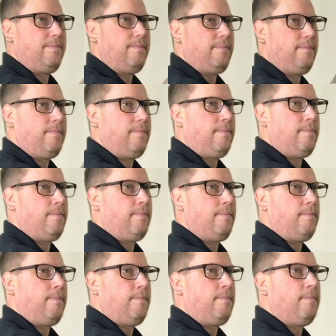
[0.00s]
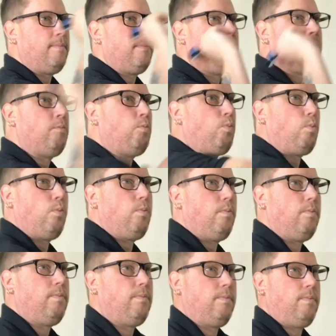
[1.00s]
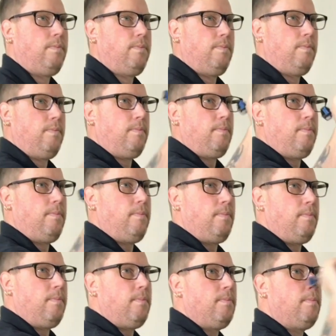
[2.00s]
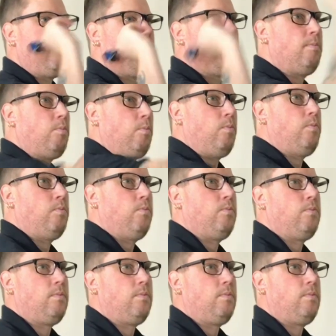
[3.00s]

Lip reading: Nothing is said.